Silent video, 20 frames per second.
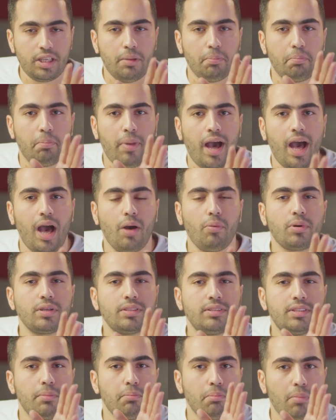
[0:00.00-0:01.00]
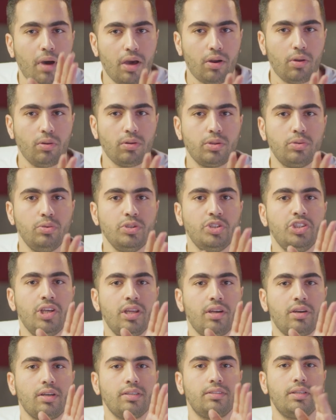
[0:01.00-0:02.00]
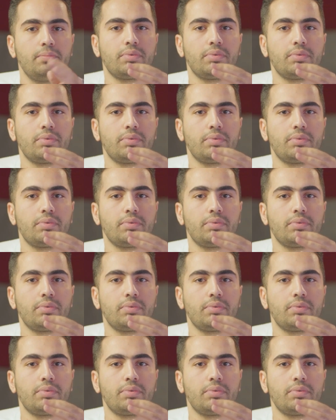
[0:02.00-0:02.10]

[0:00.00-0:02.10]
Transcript: empowers the model to generate the